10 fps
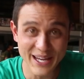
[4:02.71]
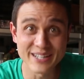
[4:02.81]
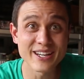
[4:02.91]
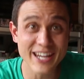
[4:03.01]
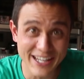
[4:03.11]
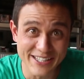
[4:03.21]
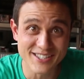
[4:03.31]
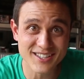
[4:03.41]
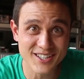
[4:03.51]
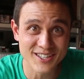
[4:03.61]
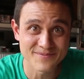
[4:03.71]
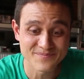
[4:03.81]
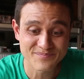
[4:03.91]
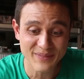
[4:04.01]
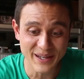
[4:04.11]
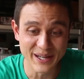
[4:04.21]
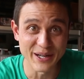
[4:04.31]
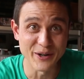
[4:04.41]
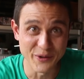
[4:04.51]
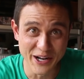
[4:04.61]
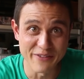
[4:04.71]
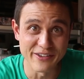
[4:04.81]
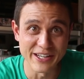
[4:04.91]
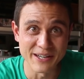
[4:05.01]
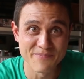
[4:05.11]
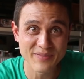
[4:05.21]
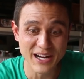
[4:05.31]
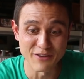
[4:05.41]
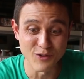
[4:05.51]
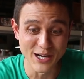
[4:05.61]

encased in a gravy of